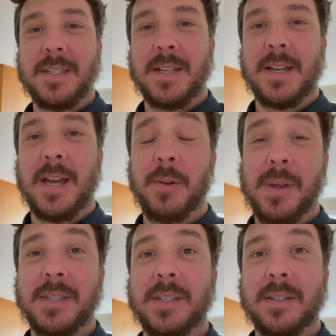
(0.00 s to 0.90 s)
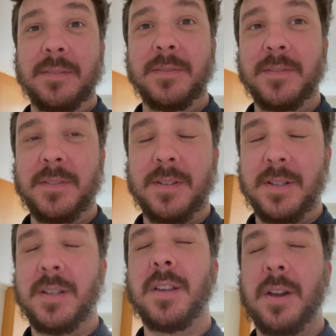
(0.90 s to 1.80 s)
I wasted
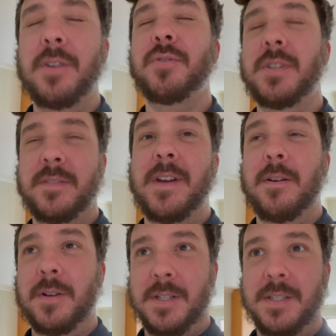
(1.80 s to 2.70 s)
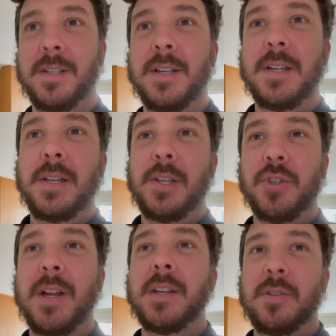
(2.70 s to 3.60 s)
hundreds of hours
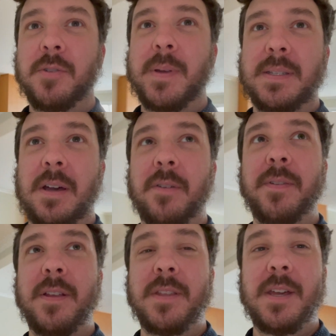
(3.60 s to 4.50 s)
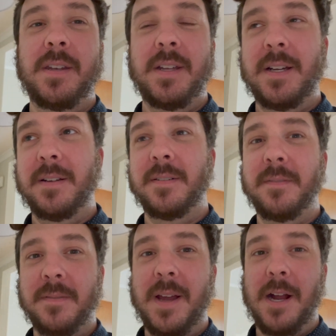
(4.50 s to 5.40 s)
trying to do it myself, and then
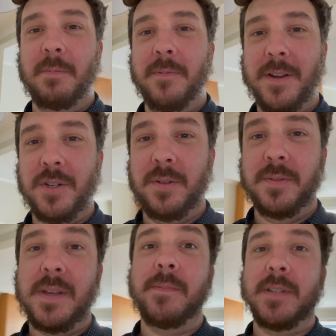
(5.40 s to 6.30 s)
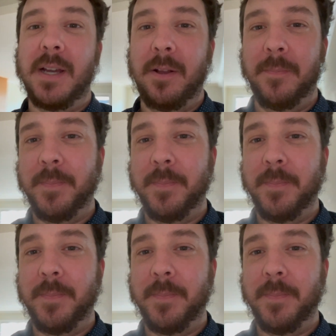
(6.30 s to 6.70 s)
hired a professional. Same for tile.